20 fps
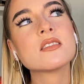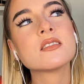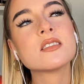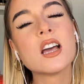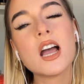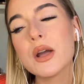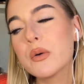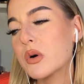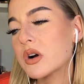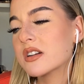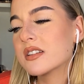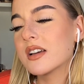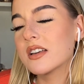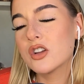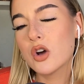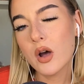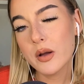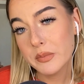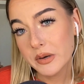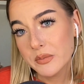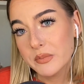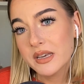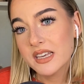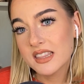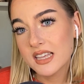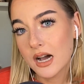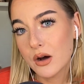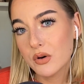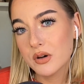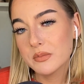I'm gonna pick
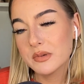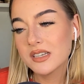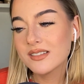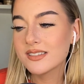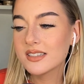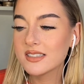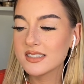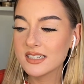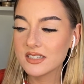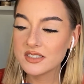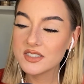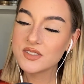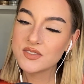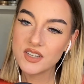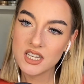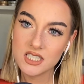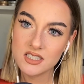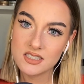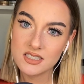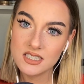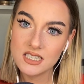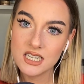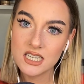that one because it sounds fancy